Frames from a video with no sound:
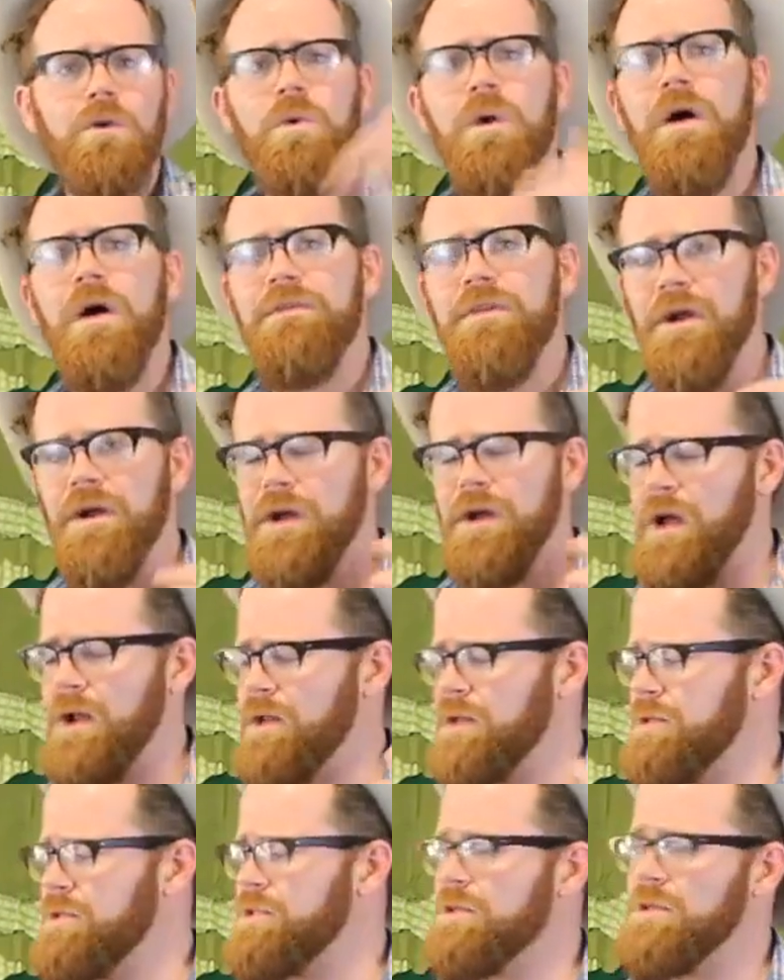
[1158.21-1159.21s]
what they're going
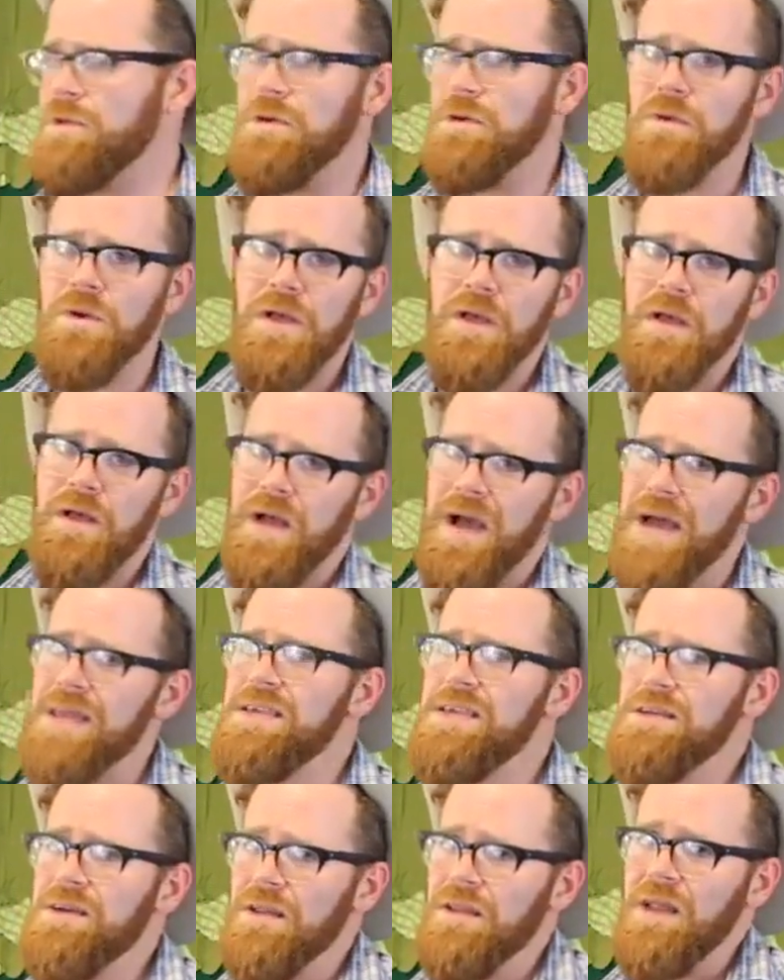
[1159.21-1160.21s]
to do, I
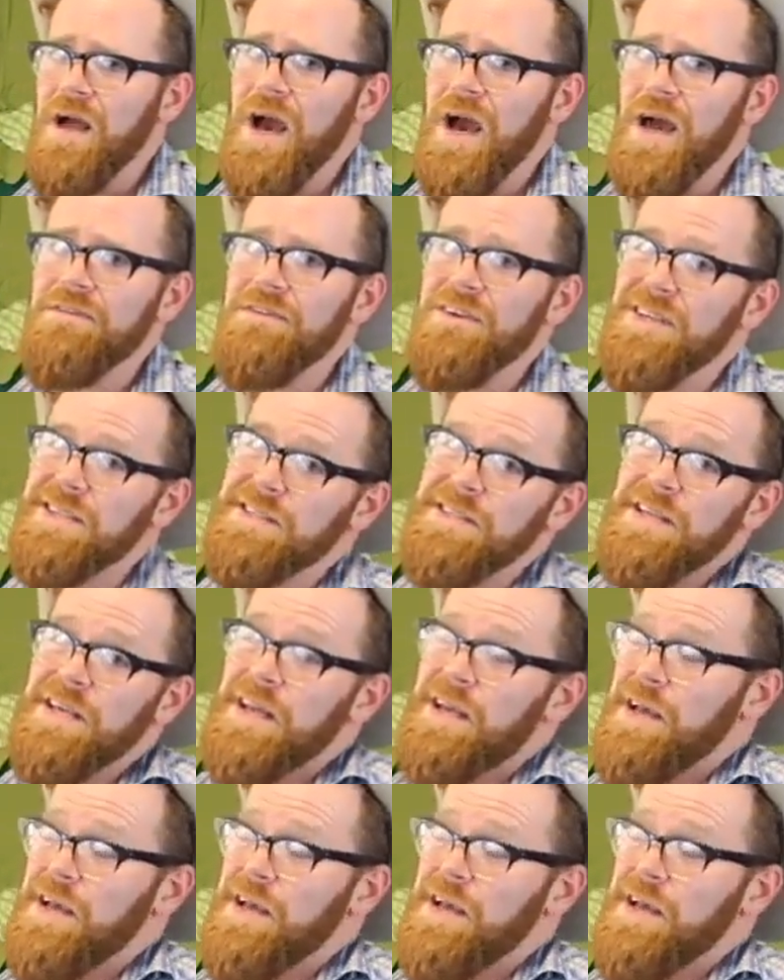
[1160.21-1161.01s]
think a lot of us,